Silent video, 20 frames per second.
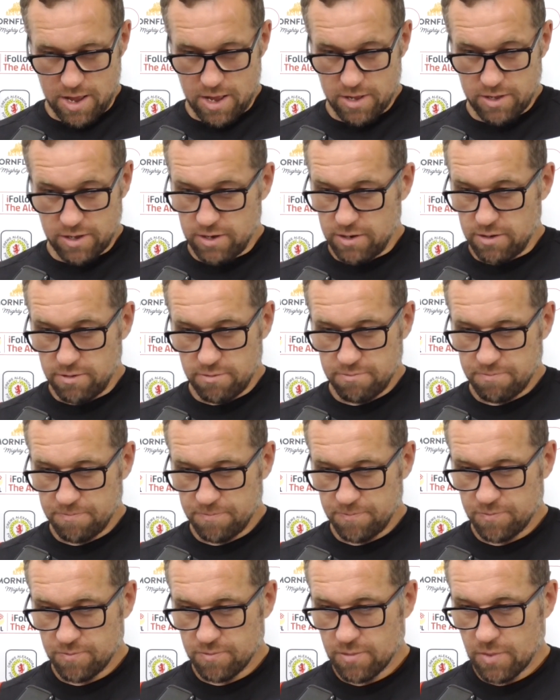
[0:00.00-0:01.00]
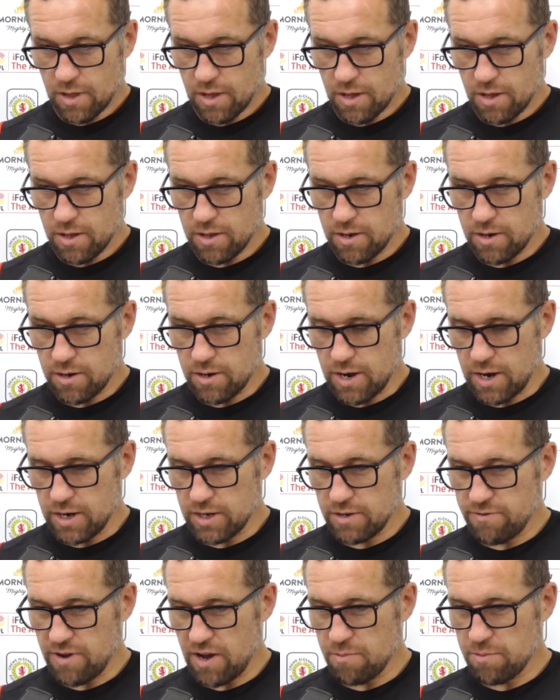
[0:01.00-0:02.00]
As in
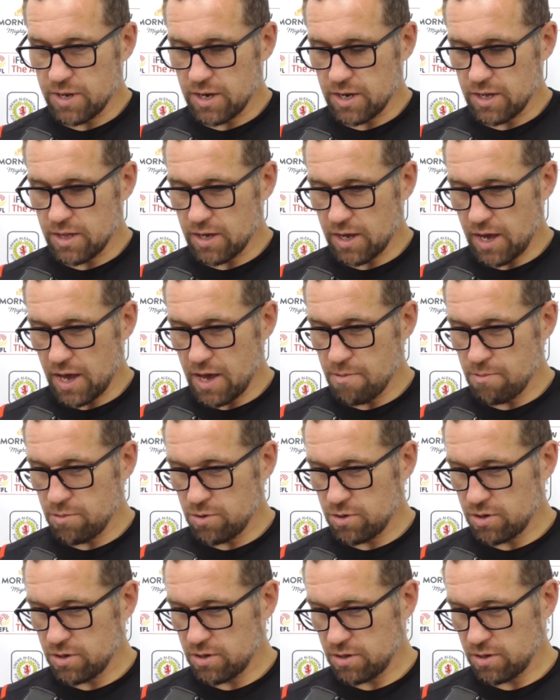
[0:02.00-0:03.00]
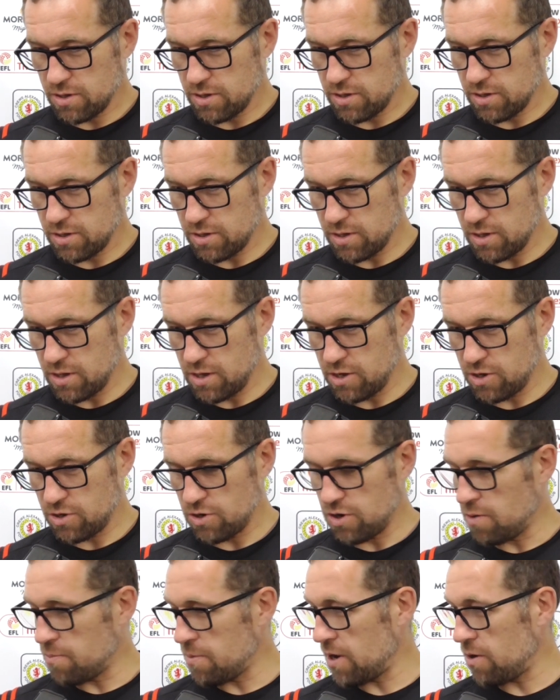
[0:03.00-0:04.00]
95% of the games, it's
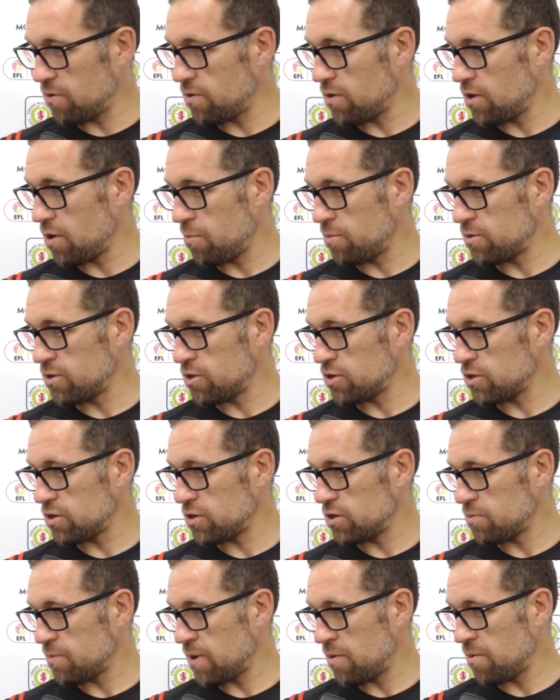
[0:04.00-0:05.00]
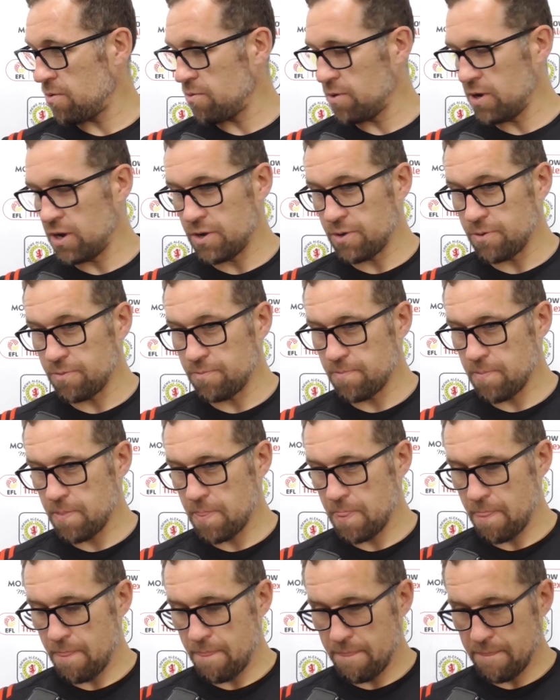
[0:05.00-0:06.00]
not about the opposition, it's about what we do.
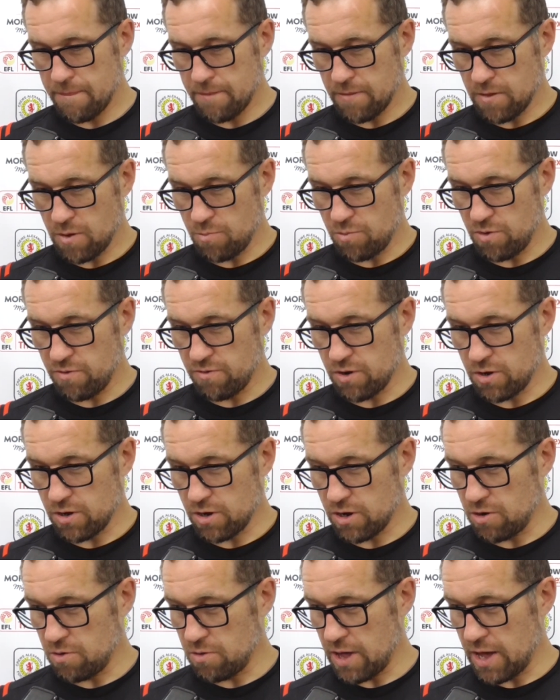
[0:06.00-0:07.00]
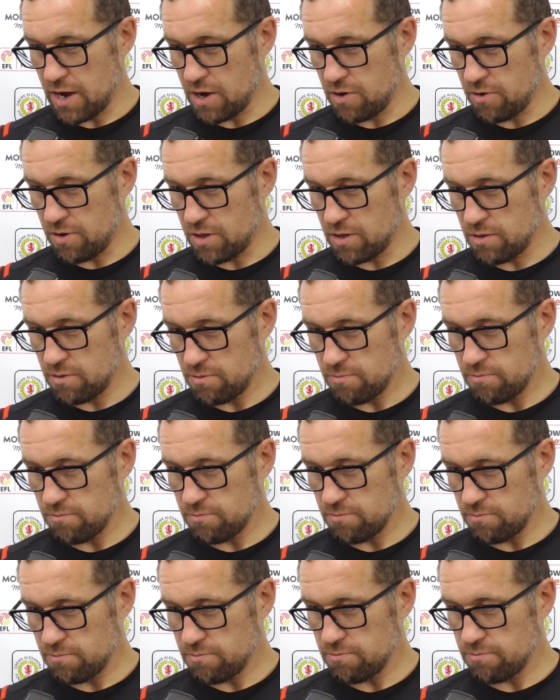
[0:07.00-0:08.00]
And we've got to go there knowing
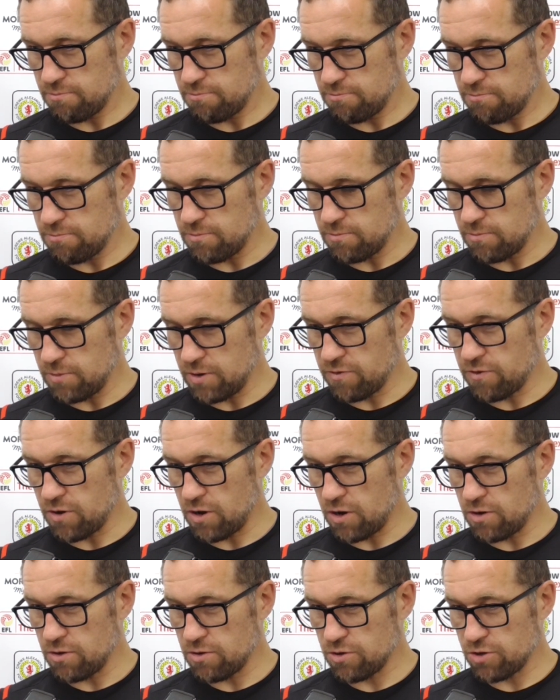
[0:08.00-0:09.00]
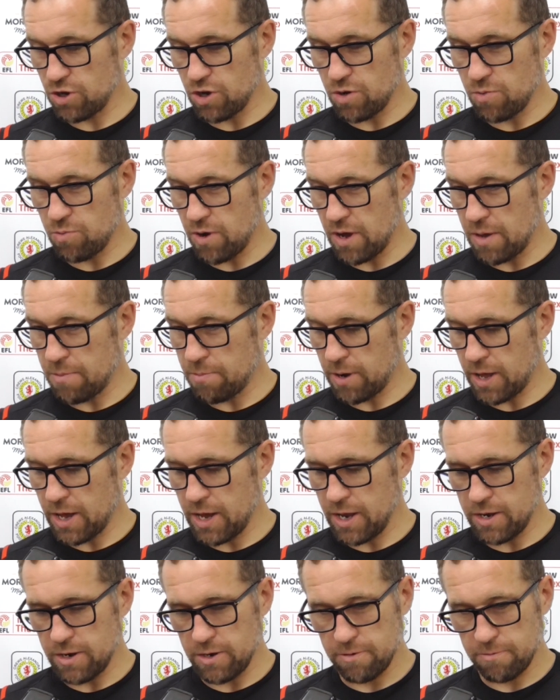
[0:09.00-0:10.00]
we've got a certain way of
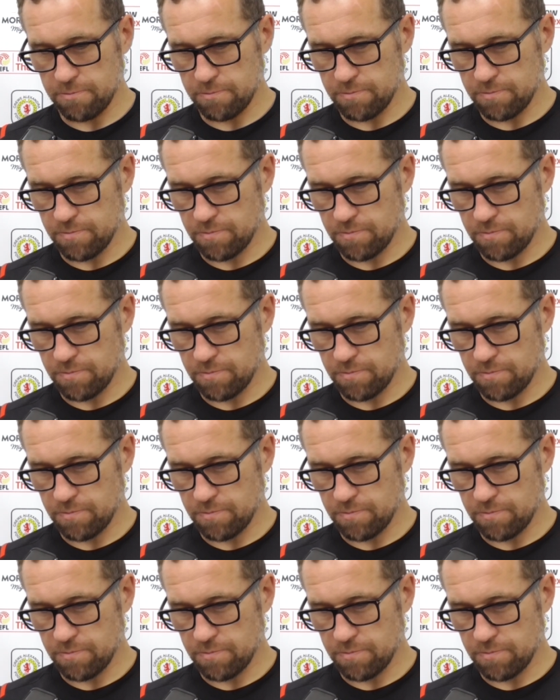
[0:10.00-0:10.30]
playing, and